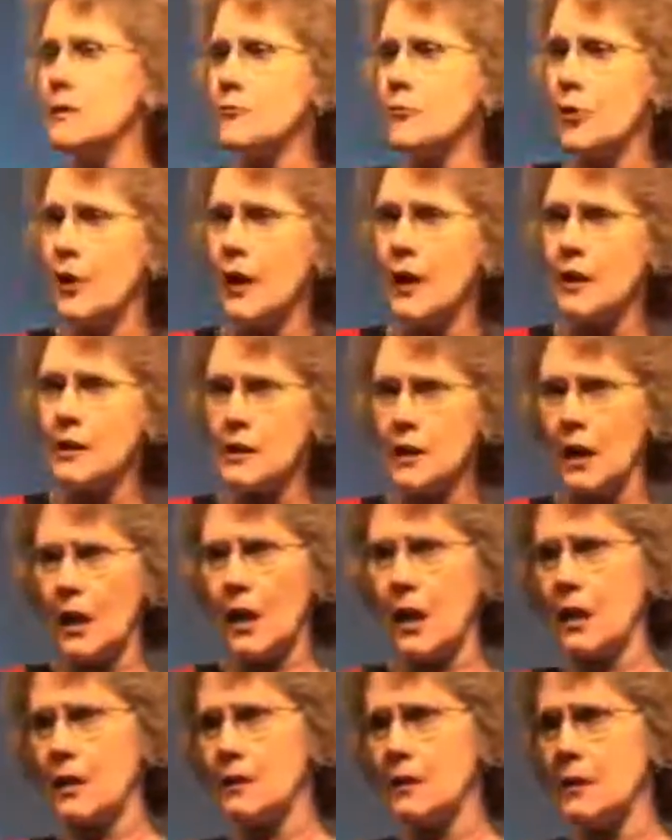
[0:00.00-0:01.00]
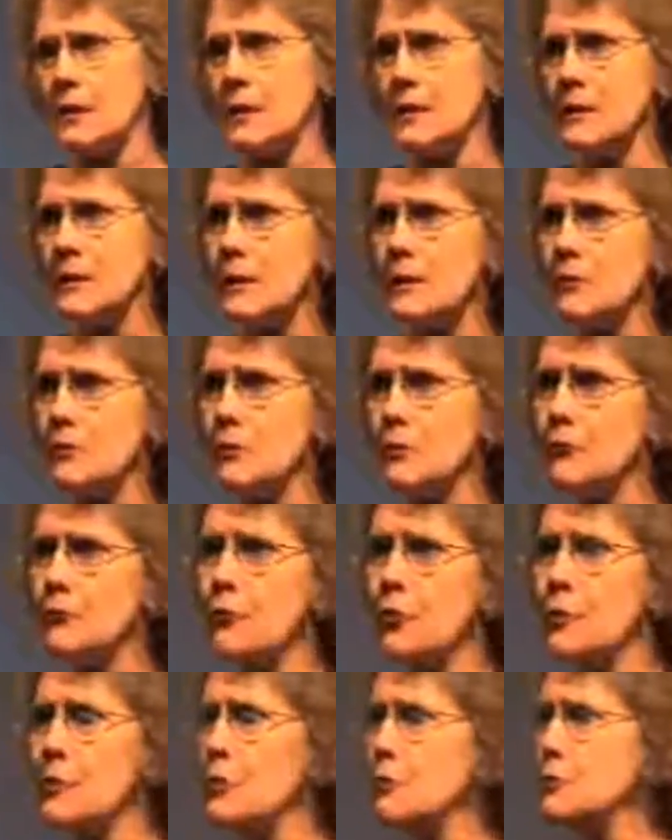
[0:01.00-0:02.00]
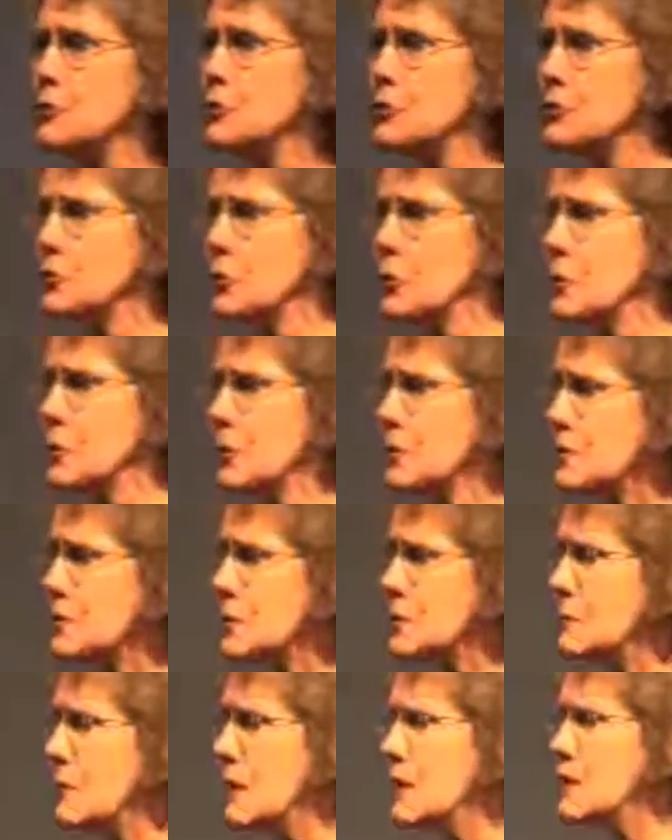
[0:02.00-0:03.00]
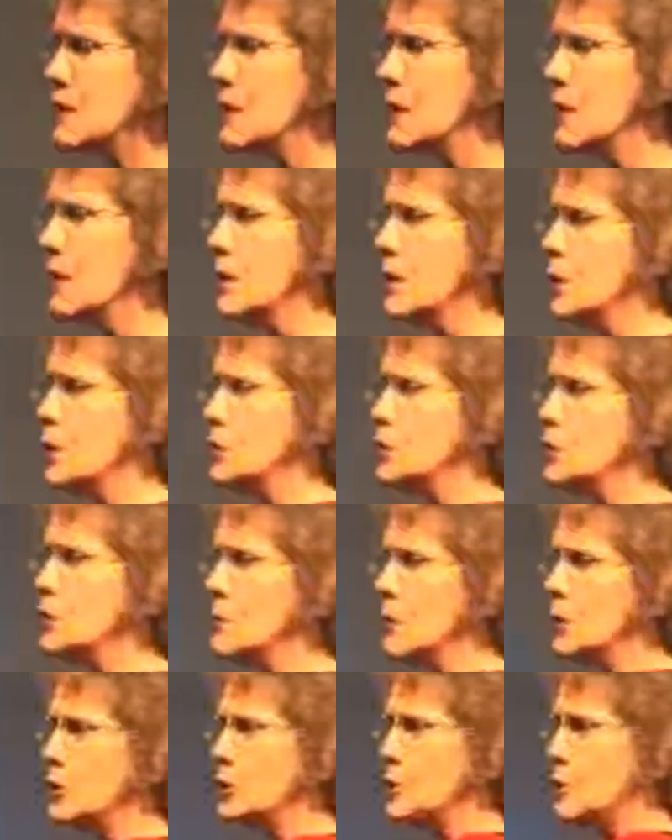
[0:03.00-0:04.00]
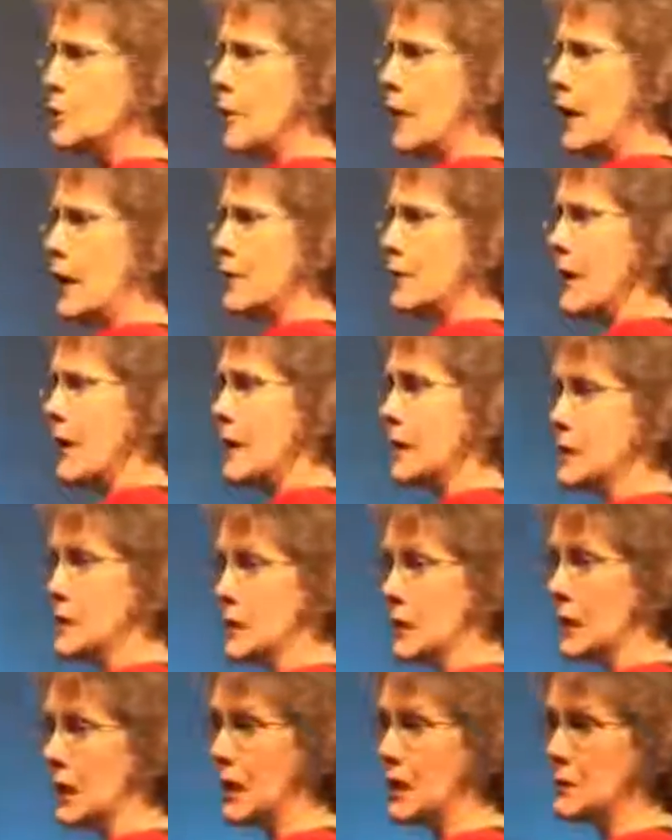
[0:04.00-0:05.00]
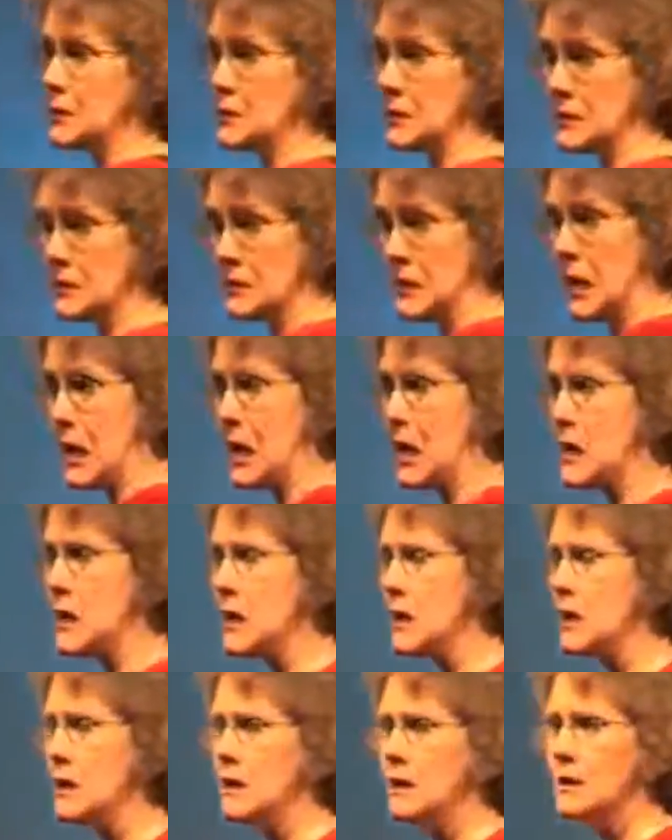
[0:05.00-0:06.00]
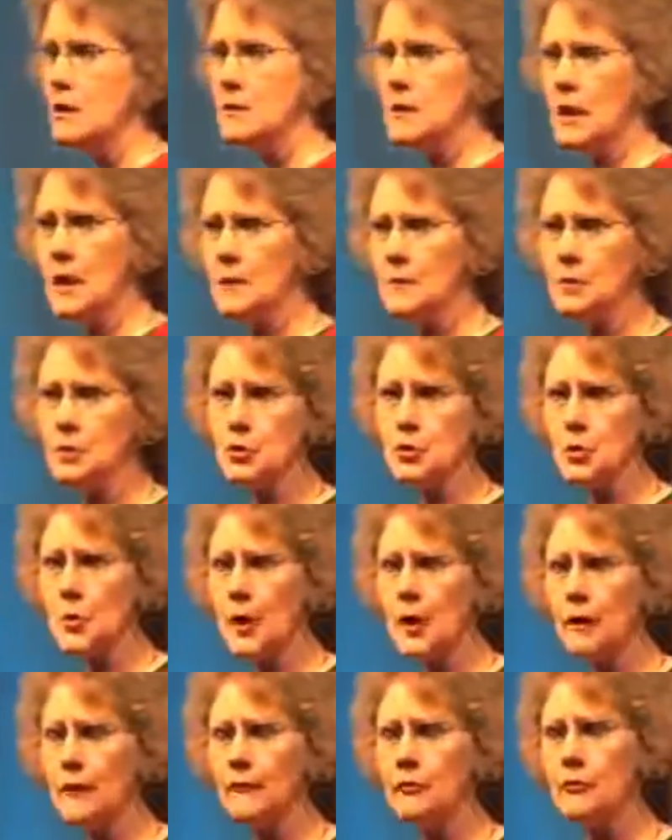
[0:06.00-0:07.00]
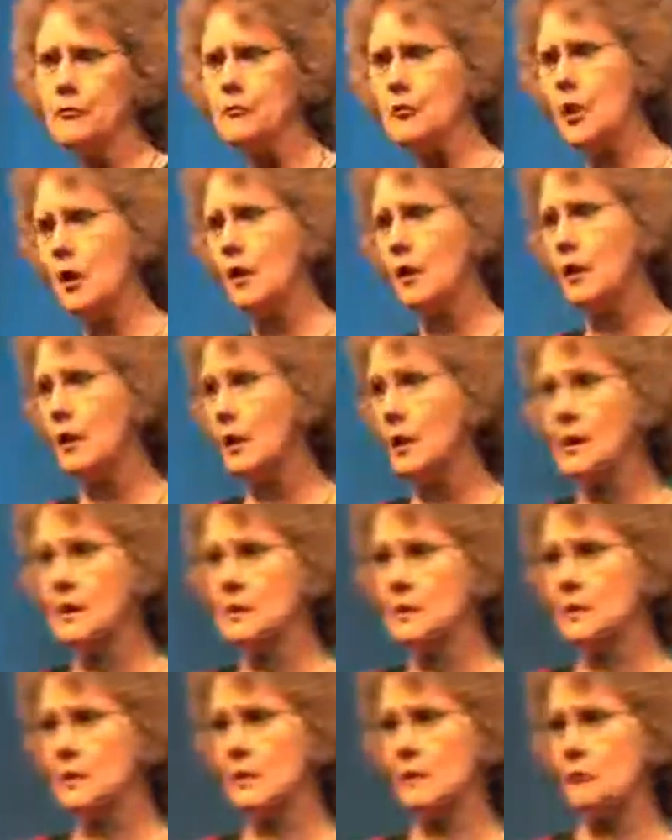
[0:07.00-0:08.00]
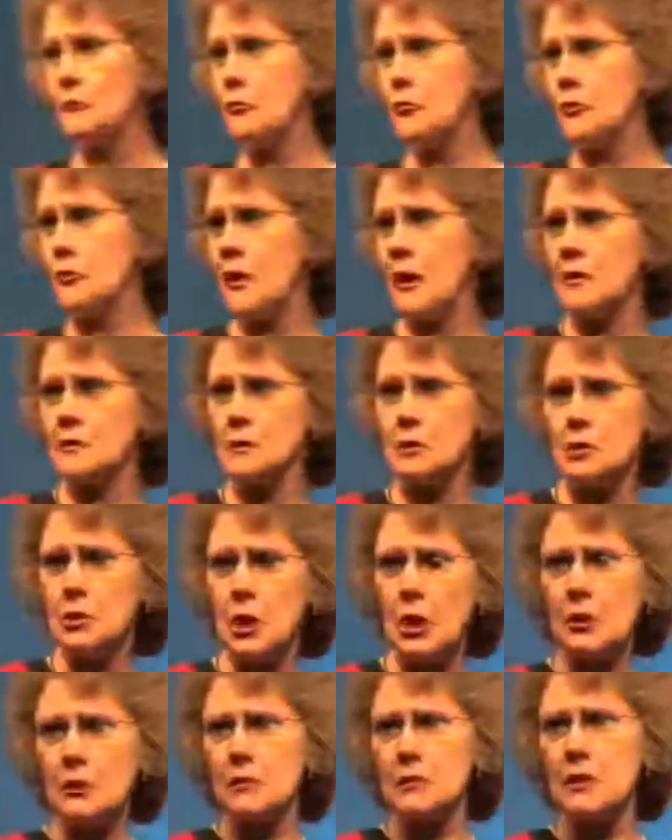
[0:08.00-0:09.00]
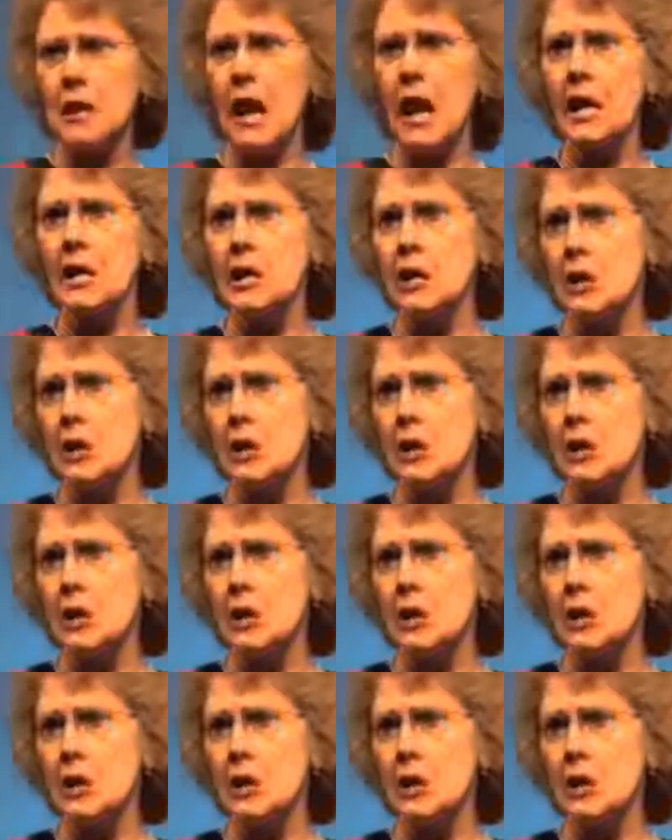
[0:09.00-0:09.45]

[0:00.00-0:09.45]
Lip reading: this for antioxidants, either in the form of juice or pills a month. You multiply that times 10, times 12, you've got easily $4,000 a